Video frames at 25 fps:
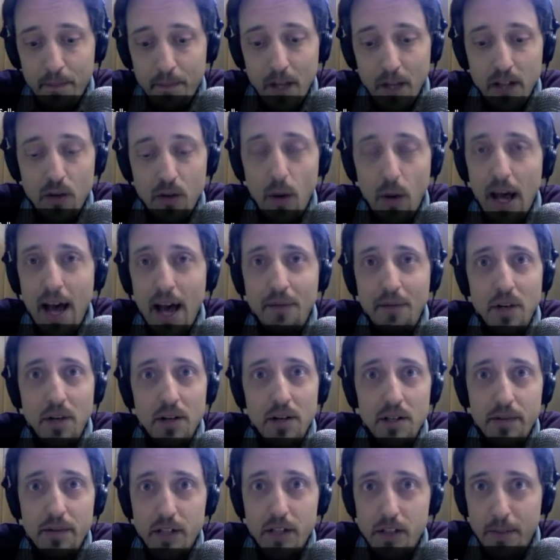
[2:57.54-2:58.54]
Do I have
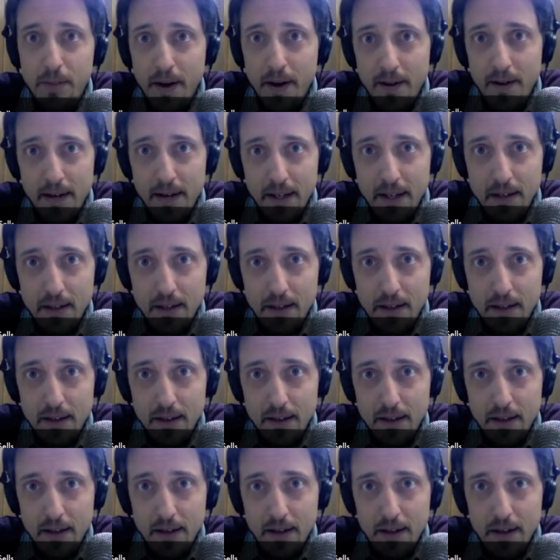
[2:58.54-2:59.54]
years of experience?
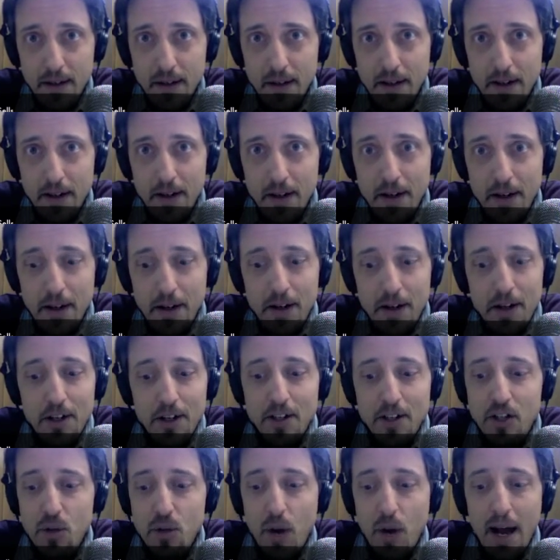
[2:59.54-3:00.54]

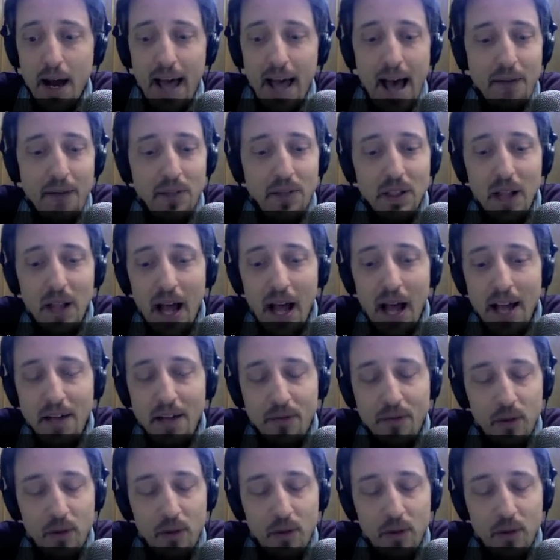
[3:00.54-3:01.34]
Do I have a line of